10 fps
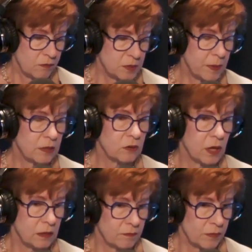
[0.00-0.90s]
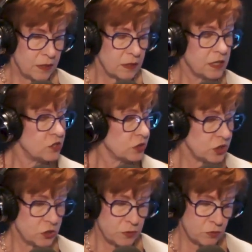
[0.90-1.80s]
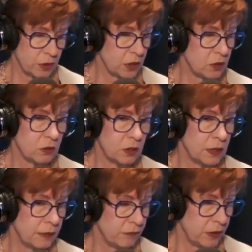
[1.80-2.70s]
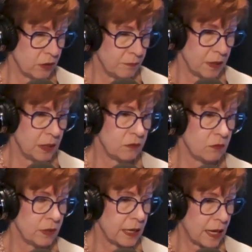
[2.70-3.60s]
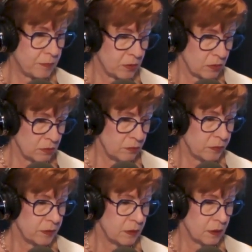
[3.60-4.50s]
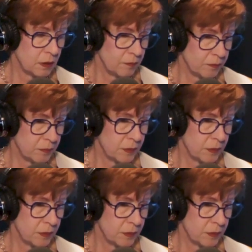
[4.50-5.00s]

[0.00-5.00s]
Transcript: we spent a lot the legislature was really good we got money through the capital um,